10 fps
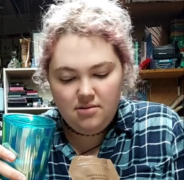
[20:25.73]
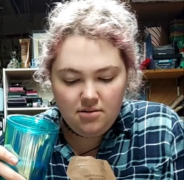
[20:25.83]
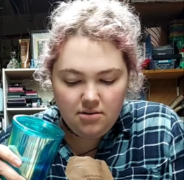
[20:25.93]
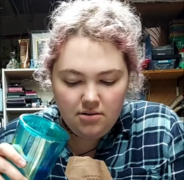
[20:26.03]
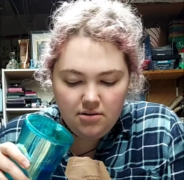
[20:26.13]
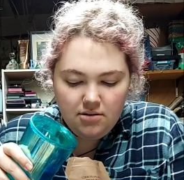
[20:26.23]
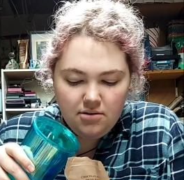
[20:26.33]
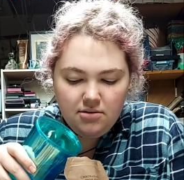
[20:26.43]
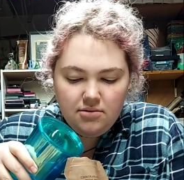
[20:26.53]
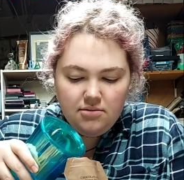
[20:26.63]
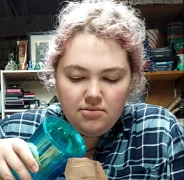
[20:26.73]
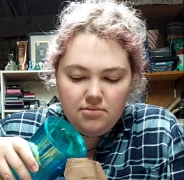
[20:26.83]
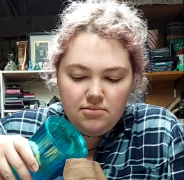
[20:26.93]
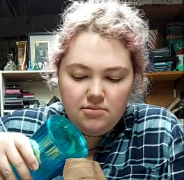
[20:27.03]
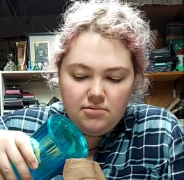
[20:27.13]

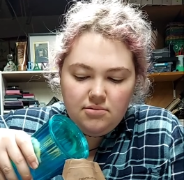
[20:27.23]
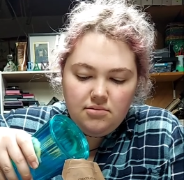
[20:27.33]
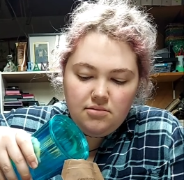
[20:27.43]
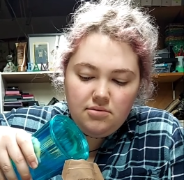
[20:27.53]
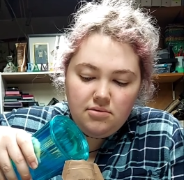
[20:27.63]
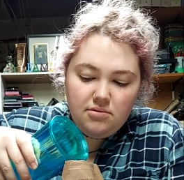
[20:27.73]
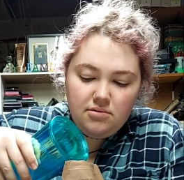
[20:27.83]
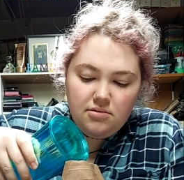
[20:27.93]
[no speech]